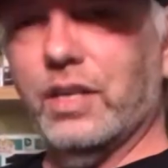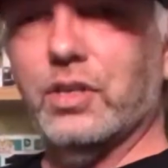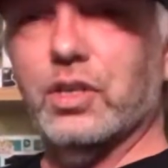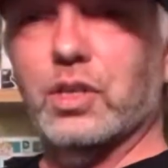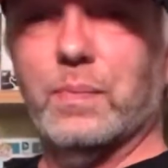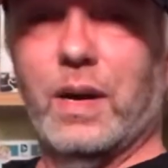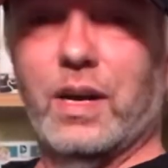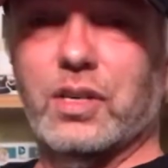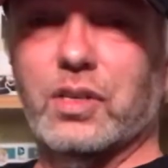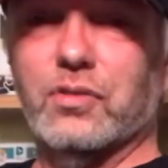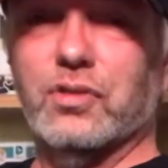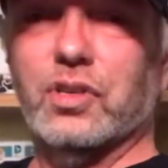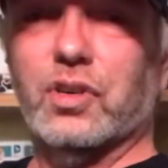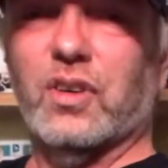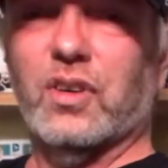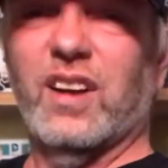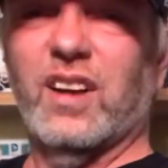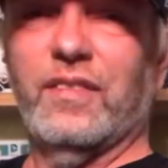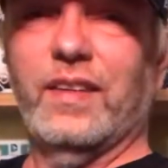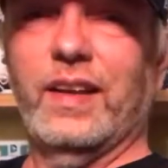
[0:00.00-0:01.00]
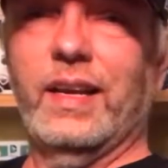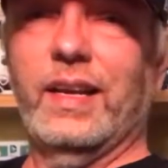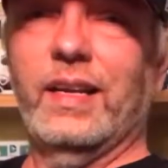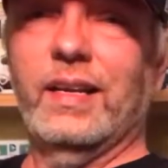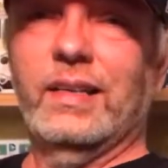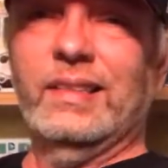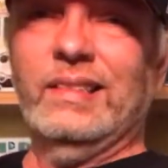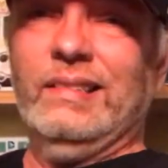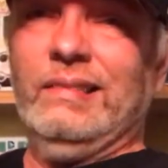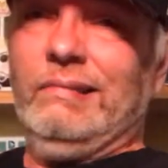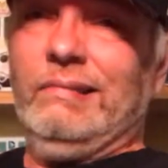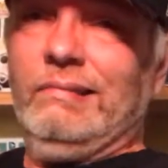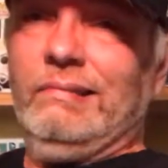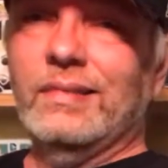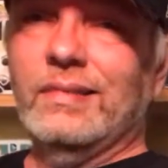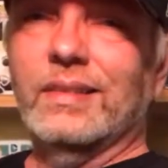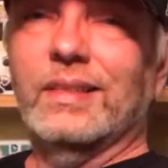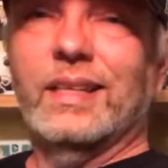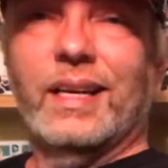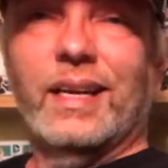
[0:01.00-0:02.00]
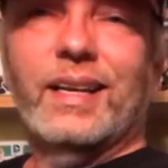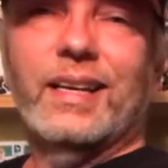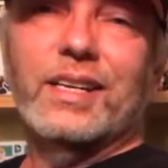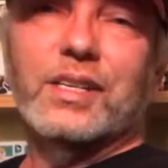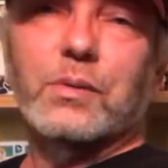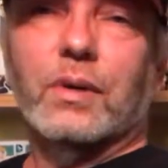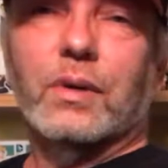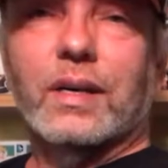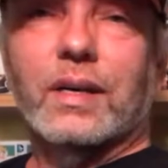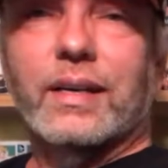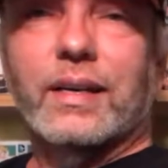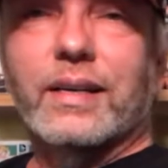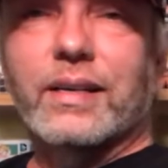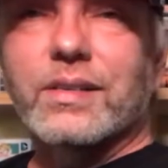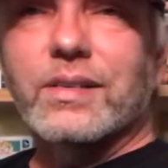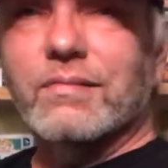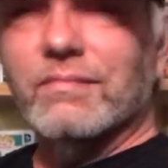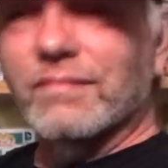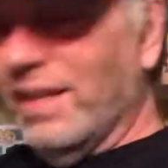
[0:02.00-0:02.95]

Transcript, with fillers: extra special scruffy, yeah, it is what it is.